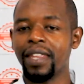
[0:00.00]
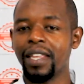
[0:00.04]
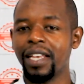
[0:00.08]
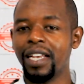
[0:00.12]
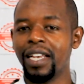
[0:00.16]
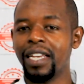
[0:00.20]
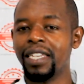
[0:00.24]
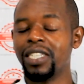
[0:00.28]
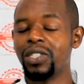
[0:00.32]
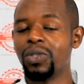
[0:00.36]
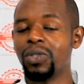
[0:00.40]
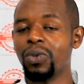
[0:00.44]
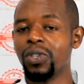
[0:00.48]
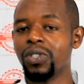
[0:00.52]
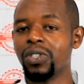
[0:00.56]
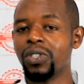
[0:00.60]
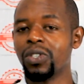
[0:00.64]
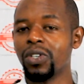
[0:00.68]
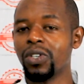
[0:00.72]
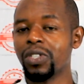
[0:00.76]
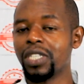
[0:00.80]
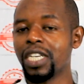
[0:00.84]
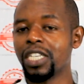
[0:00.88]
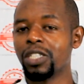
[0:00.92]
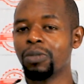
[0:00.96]
And it was
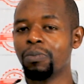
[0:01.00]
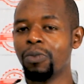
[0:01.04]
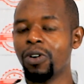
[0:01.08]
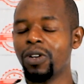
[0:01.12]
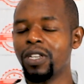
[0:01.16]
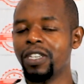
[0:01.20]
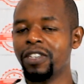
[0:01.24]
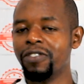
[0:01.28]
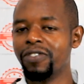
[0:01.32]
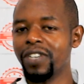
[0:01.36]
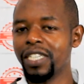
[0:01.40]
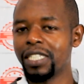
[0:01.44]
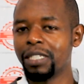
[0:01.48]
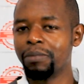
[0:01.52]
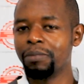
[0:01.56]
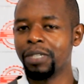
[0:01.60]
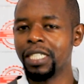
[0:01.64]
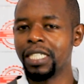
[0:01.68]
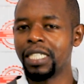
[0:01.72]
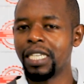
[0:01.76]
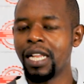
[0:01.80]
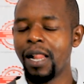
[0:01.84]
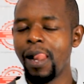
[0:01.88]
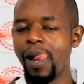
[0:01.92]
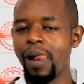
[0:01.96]
not a small
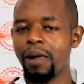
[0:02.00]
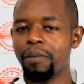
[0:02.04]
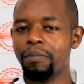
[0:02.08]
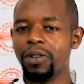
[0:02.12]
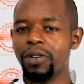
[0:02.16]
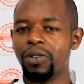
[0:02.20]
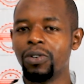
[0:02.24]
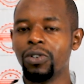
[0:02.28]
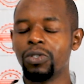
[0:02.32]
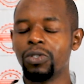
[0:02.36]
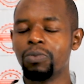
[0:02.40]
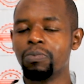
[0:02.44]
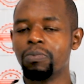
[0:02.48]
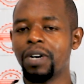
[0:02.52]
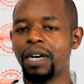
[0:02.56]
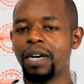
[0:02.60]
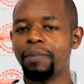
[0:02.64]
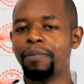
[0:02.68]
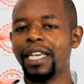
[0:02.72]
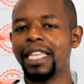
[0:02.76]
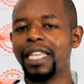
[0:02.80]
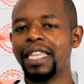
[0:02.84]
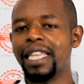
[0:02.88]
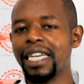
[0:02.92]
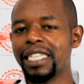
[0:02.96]
investment, because
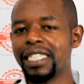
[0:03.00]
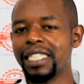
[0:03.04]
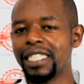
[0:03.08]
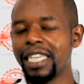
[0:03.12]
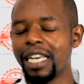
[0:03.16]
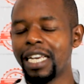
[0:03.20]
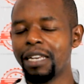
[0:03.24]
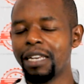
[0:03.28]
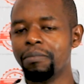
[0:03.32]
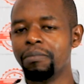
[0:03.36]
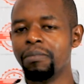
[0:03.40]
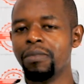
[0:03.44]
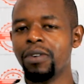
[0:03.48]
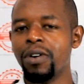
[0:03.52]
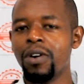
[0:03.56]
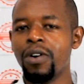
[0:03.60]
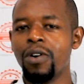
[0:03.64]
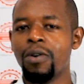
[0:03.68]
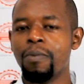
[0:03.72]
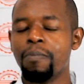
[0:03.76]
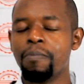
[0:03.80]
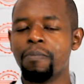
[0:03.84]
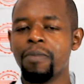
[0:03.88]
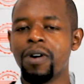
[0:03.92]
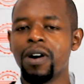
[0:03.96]
by that time,
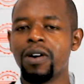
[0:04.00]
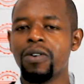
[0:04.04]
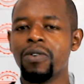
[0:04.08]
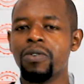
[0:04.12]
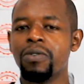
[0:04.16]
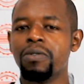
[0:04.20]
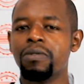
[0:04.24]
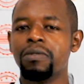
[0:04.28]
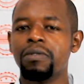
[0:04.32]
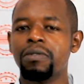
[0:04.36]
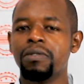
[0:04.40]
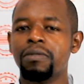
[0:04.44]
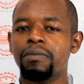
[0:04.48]
Mwau